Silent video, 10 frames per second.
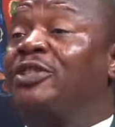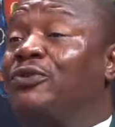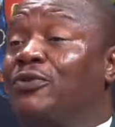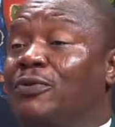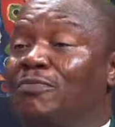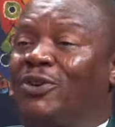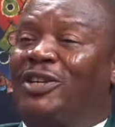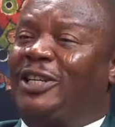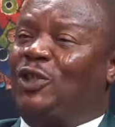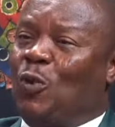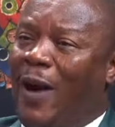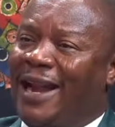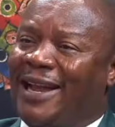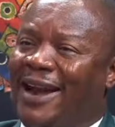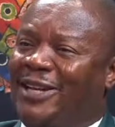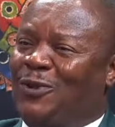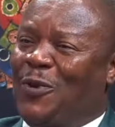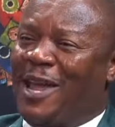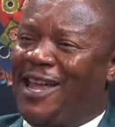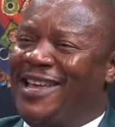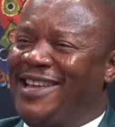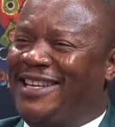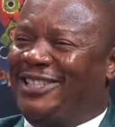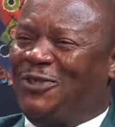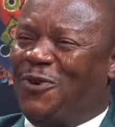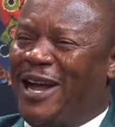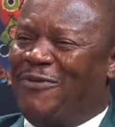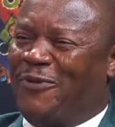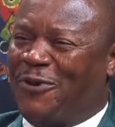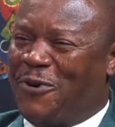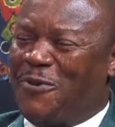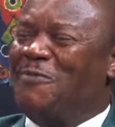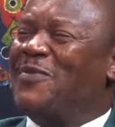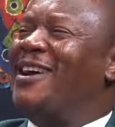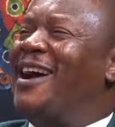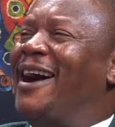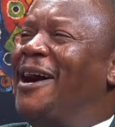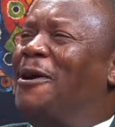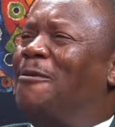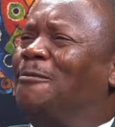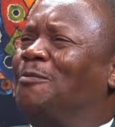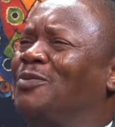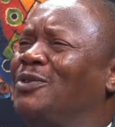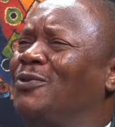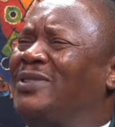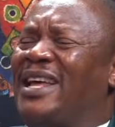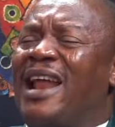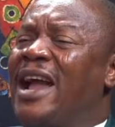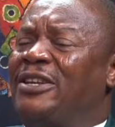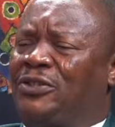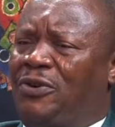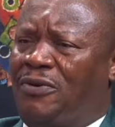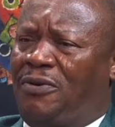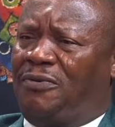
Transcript: two, because a dual carriageway is to and fro. Was an eyesore.